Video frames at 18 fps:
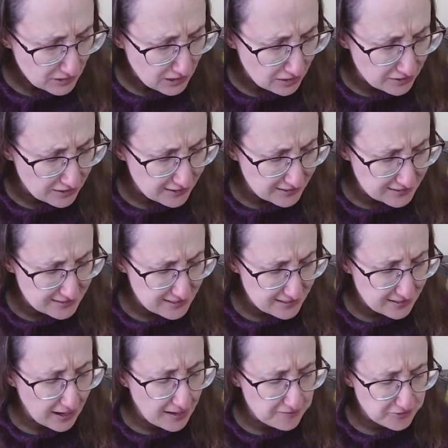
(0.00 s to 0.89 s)
Like I
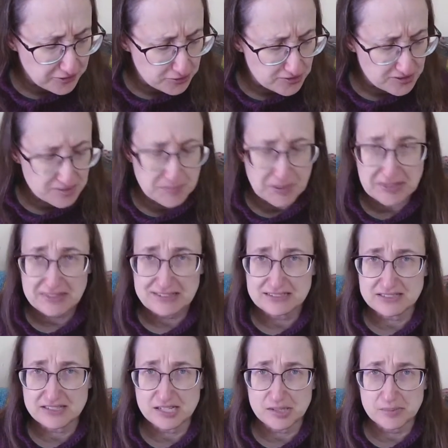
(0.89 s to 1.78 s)
said, I fear this month
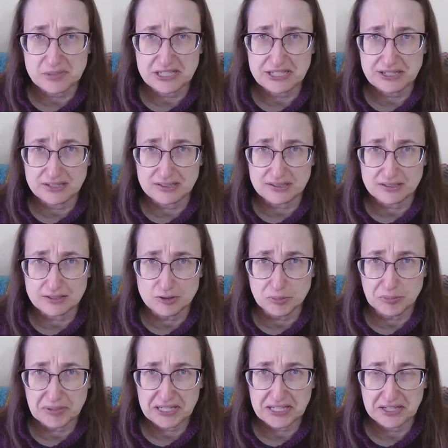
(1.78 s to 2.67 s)
is going to be a little
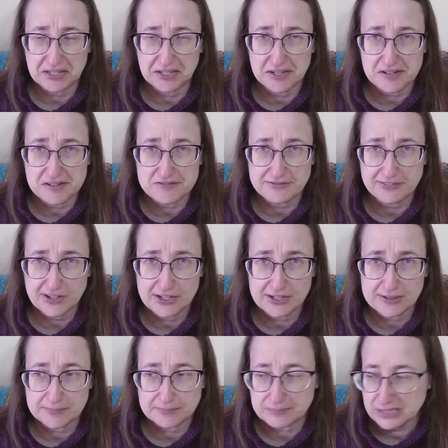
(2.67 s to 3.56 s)
bit of
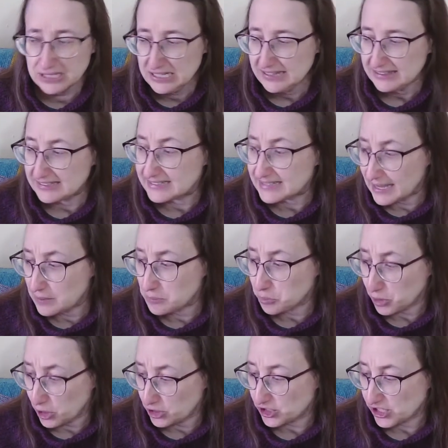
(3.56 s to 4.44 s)
the same
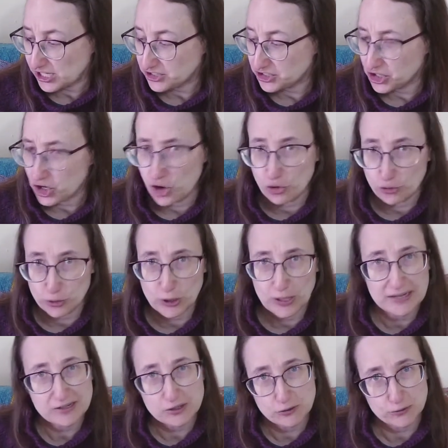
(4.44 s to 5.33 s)
projects over
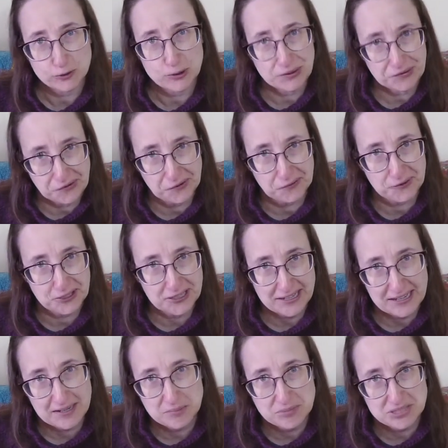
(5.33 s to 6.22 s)
and over and over
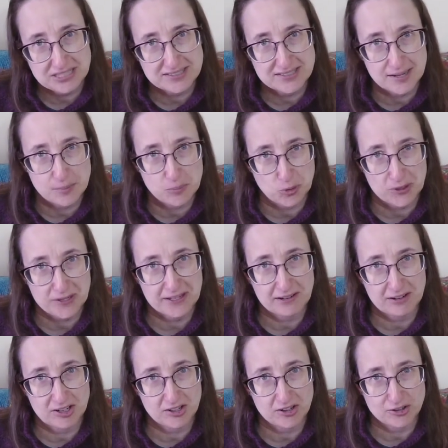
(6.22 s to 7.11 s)
again because I'm working
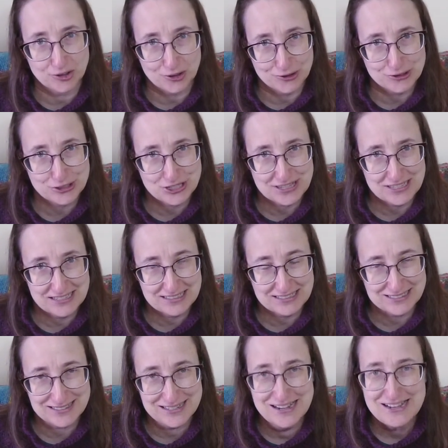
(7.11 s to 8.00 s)
on large
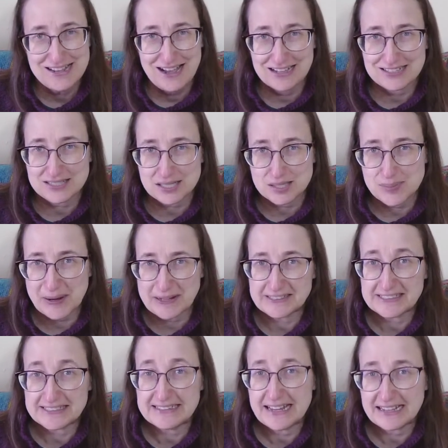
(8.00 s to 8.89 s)
things. I
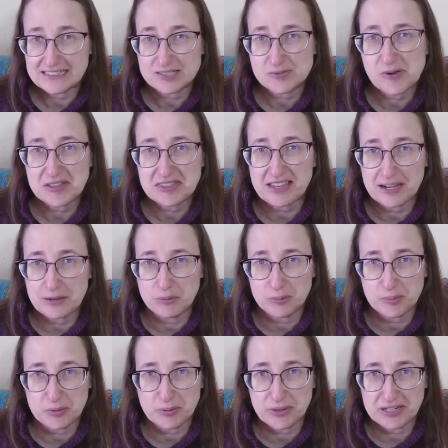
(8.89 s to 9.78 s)
suspect next month I will
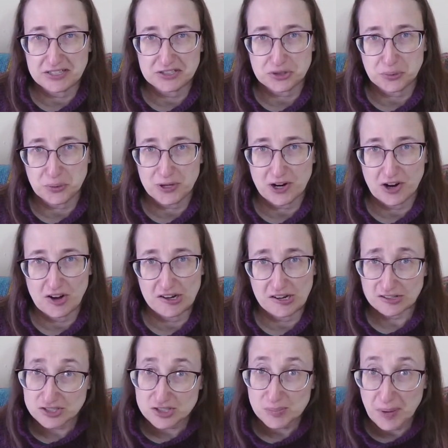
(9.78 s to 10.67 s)
be ready to work on
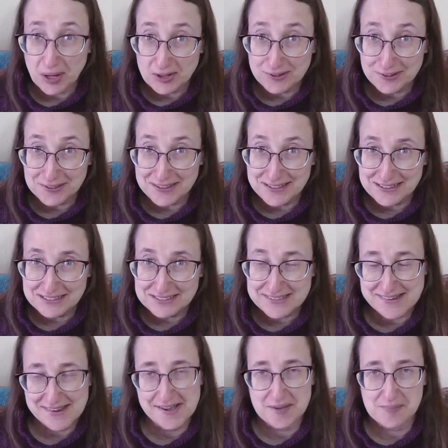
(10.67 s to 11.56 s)
smaller
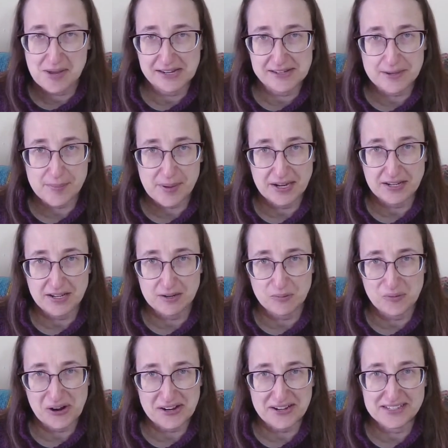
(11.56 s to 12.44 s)
things, and depending
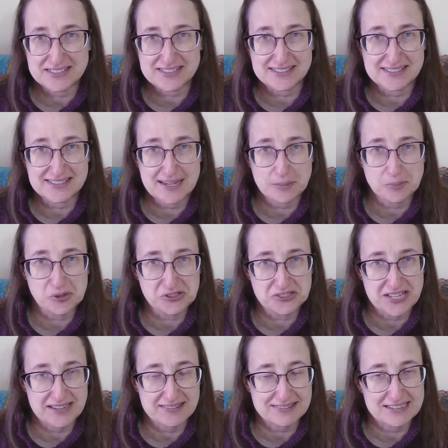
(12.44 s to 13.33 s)
on what kinds of
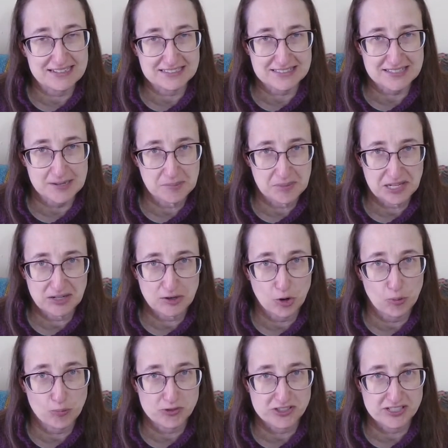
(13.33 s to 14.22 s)
samples and things come in,
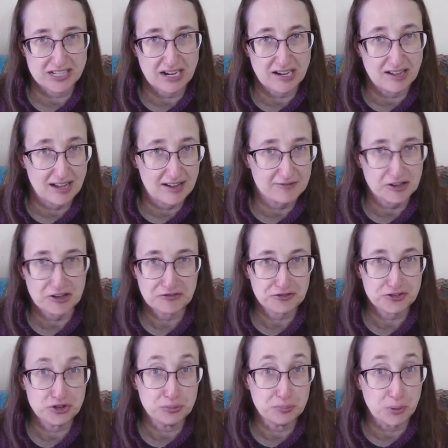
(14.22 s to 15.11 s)
hopefully I'll have a
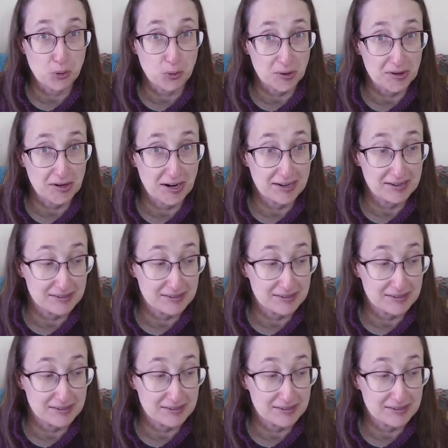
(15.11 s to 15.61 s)
few more